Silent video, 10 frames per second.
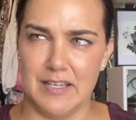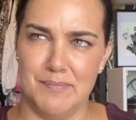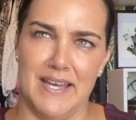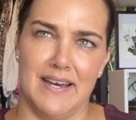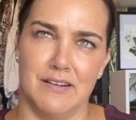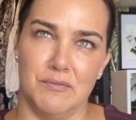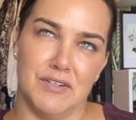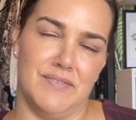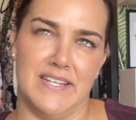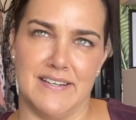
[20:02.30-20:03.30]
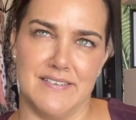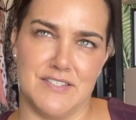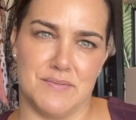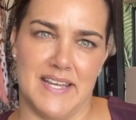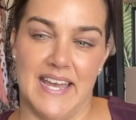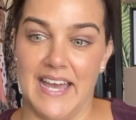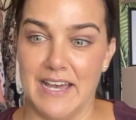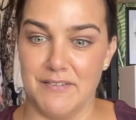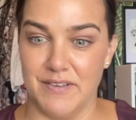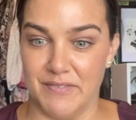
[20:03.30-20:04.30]
about what videos do I
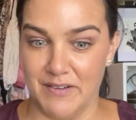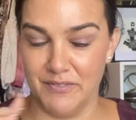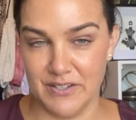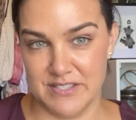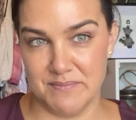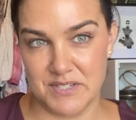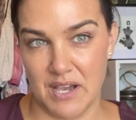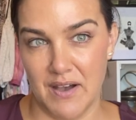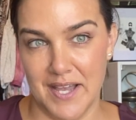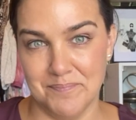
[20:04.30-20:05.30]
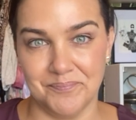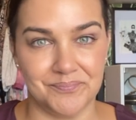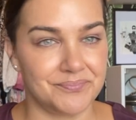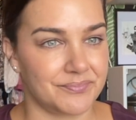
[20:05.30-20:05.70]
have if I've got some time.